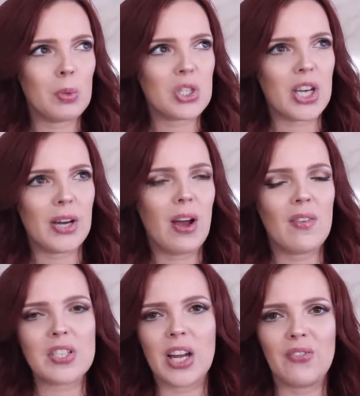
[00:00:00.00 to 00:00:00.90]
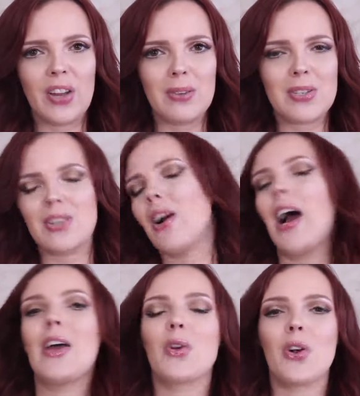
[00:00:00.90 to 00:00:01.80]
which I don't have a ton of followers there
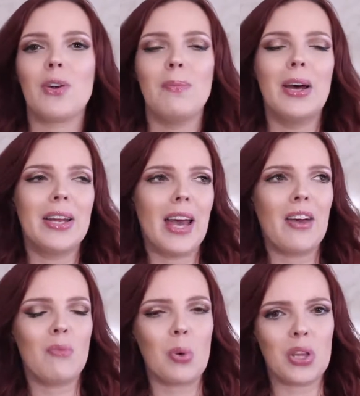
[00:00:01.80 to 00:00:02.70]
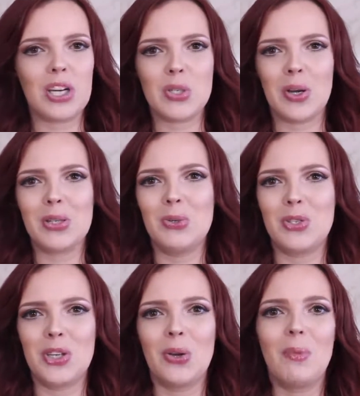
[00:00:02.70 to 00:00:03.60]
either, but I have more than I do on
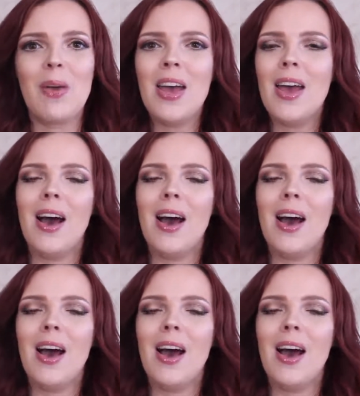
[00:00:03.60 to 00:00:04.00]
YouTube.